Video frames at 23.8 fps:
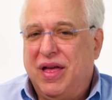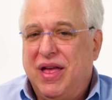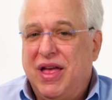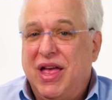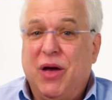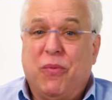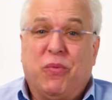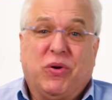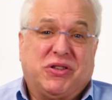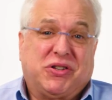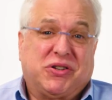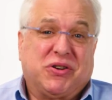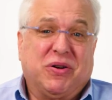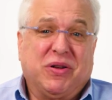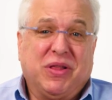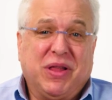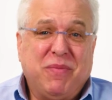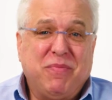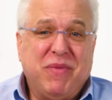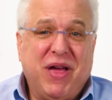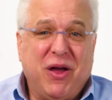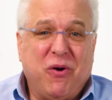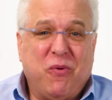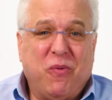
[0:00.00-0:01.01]
It would certainly
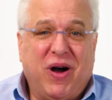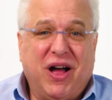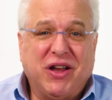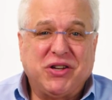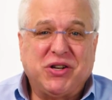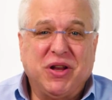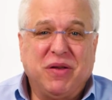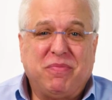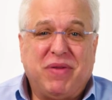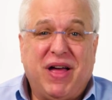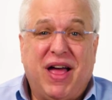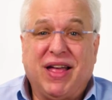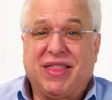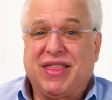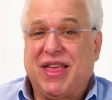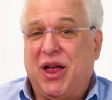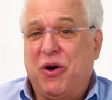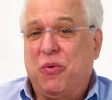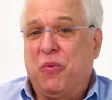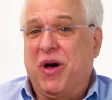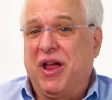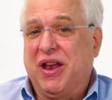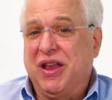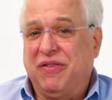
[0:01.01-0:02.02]
make watching back
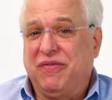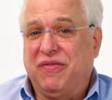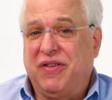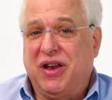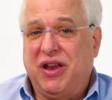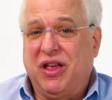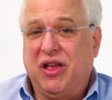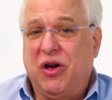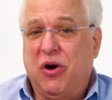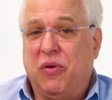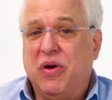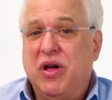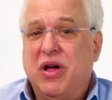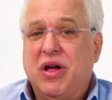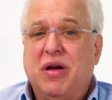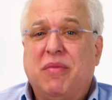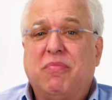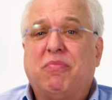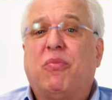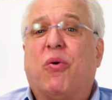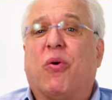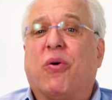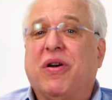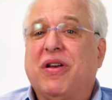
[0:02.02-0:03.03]
that wedding video
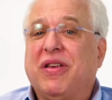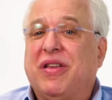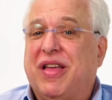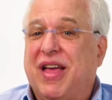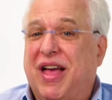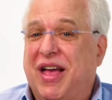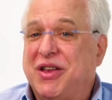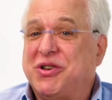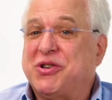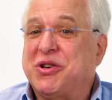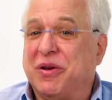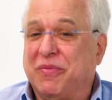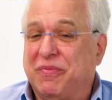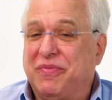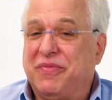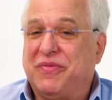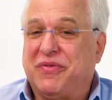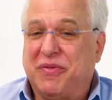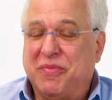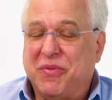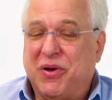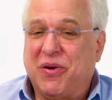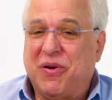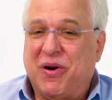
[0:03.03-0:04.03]
more engaging
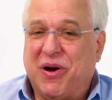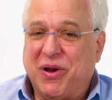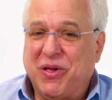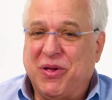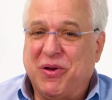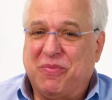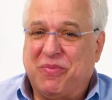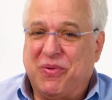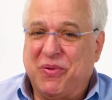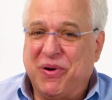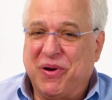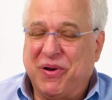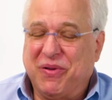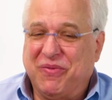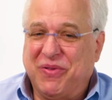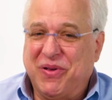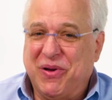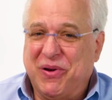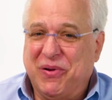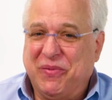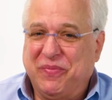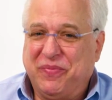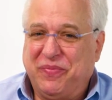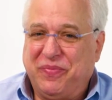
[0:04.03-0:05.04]
from an audio point of
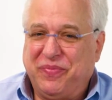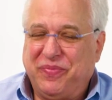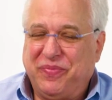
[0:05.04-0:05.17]
view.